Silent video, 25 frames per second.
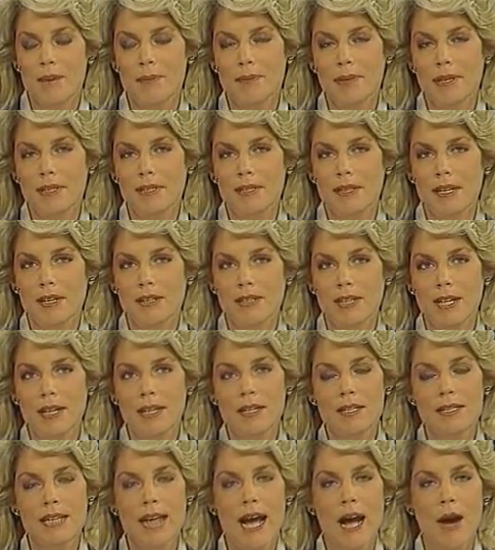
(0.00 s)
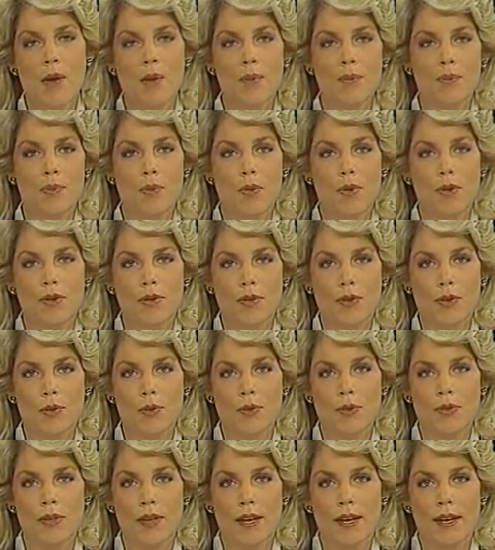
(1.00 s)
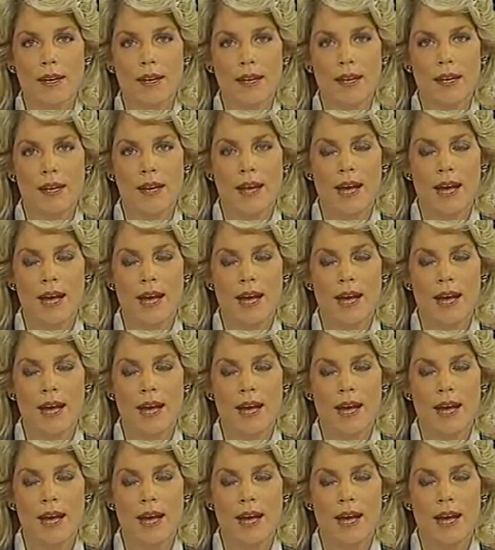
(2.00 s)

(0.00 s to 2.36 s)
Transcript: But tell us how important you think